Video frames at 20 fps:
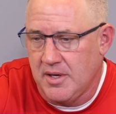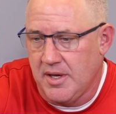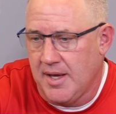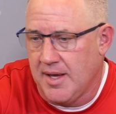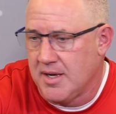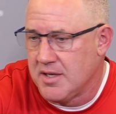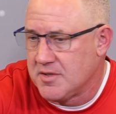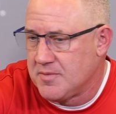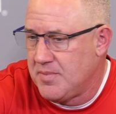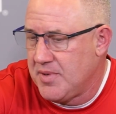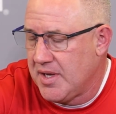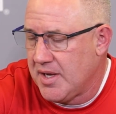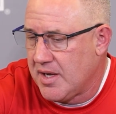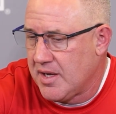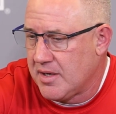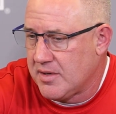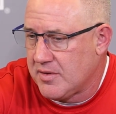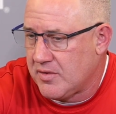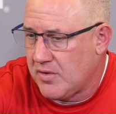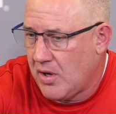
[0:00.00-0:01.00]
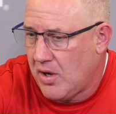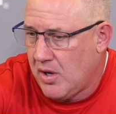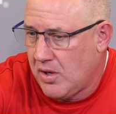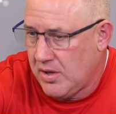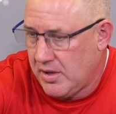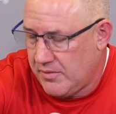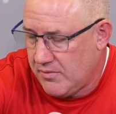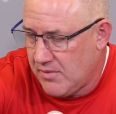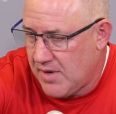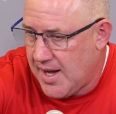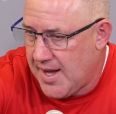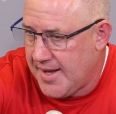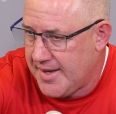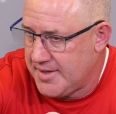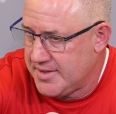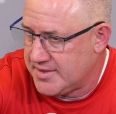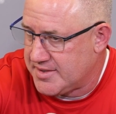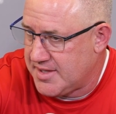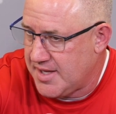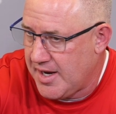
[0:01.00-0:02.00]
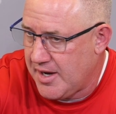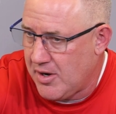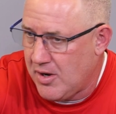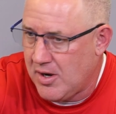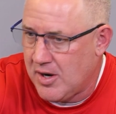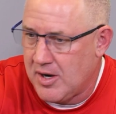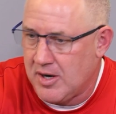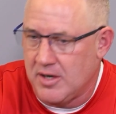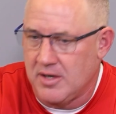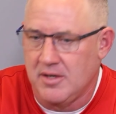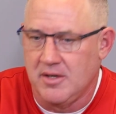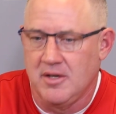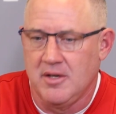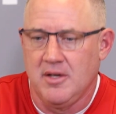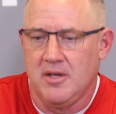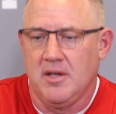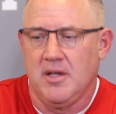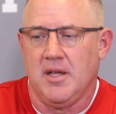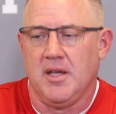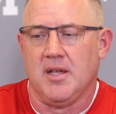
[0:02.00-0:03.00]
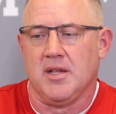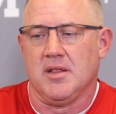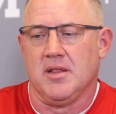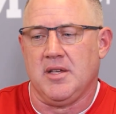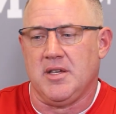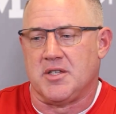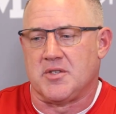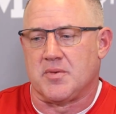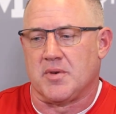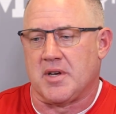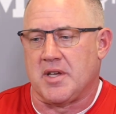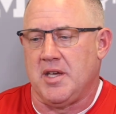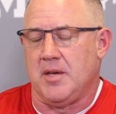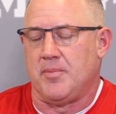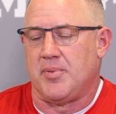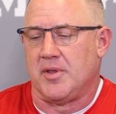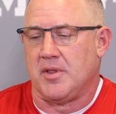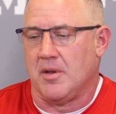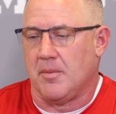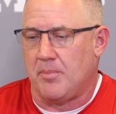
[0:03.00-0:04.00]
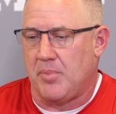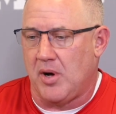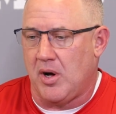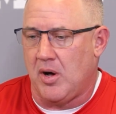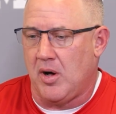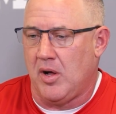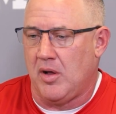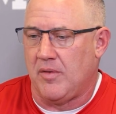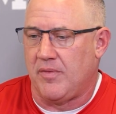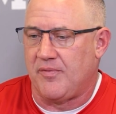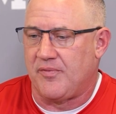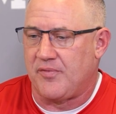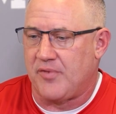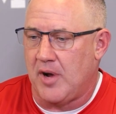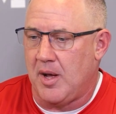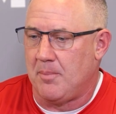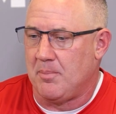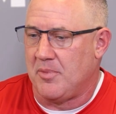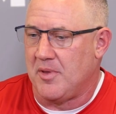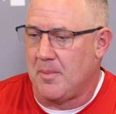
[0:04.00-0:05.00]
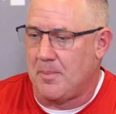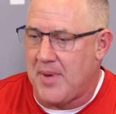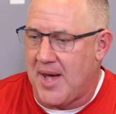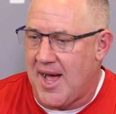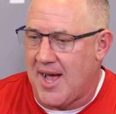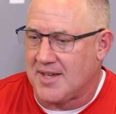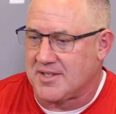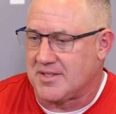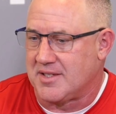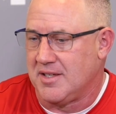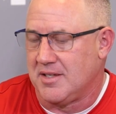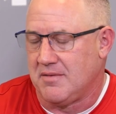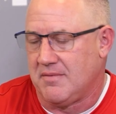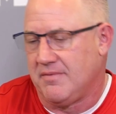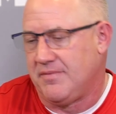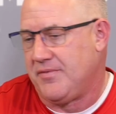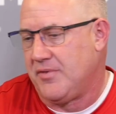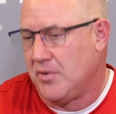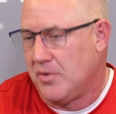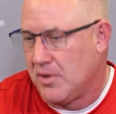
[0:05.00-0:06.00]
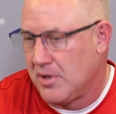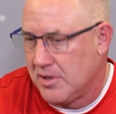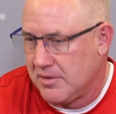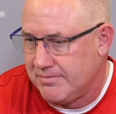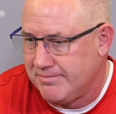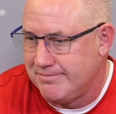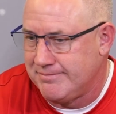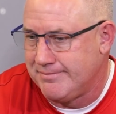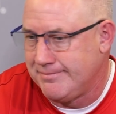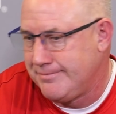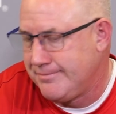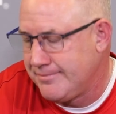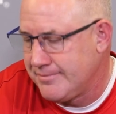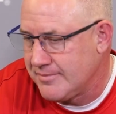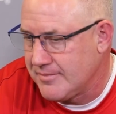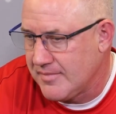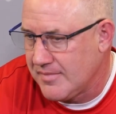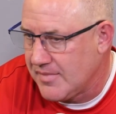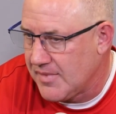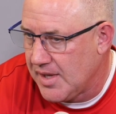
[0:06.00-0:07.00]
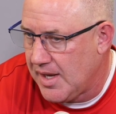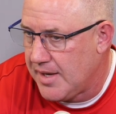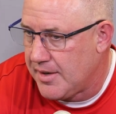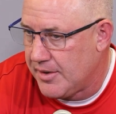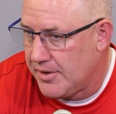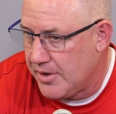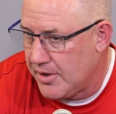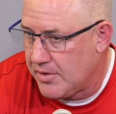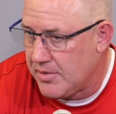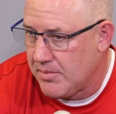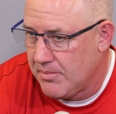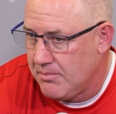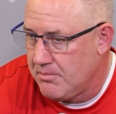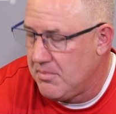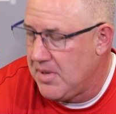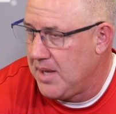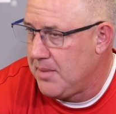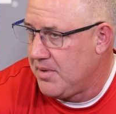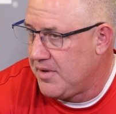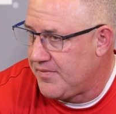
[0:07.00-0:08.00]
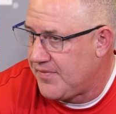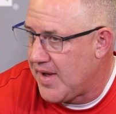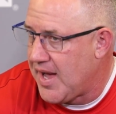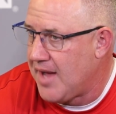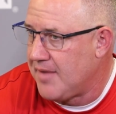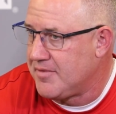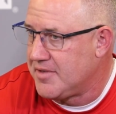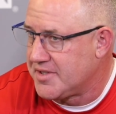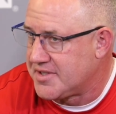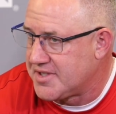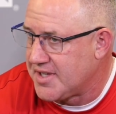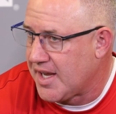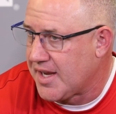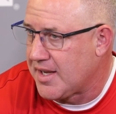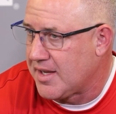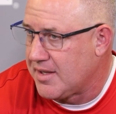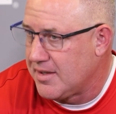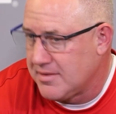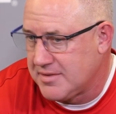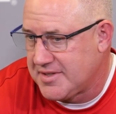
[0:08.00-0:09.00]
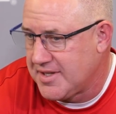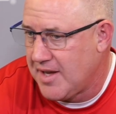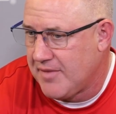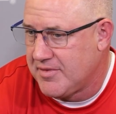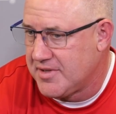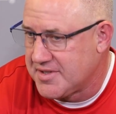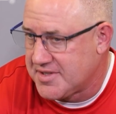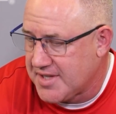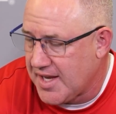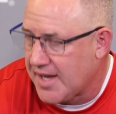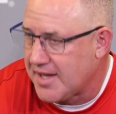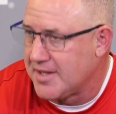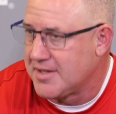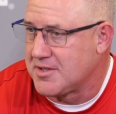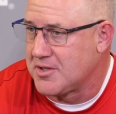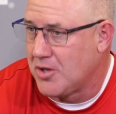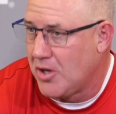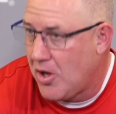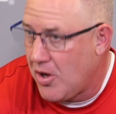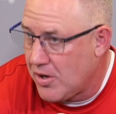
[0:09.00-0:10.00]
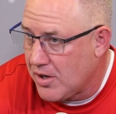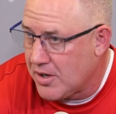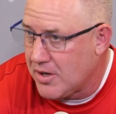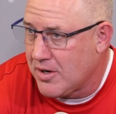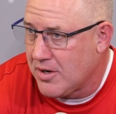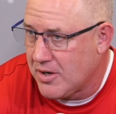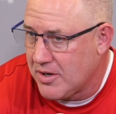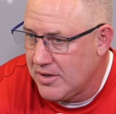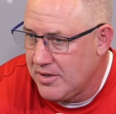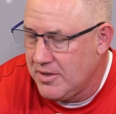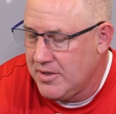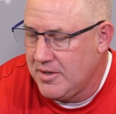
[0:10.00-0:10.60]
And as big and tall and wide as they are, at least we're keeping the ball from the basket for, I don't know, maybe 5 to 7 seconds longer.